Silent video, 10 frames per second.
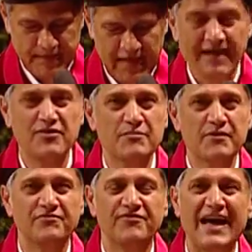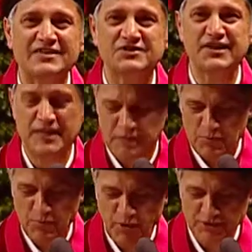Having been fascinated
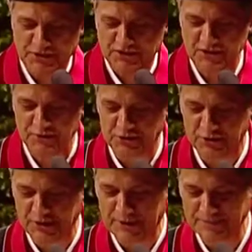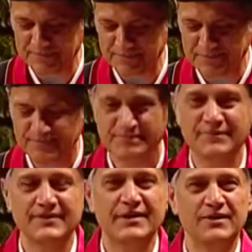with pulse oximetry,
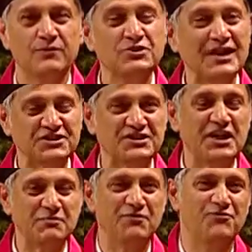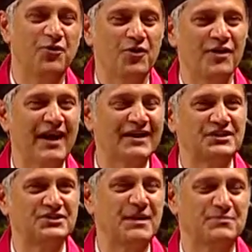which I'd seen before, I
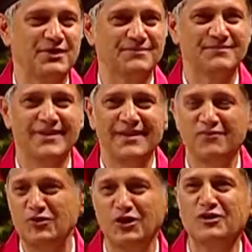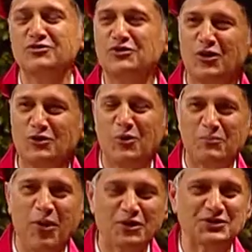accepted. For those who don't know
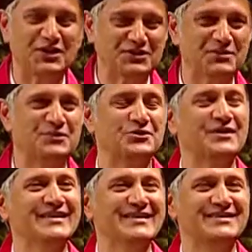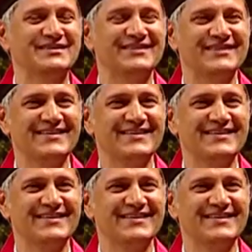what pulse oximetry is,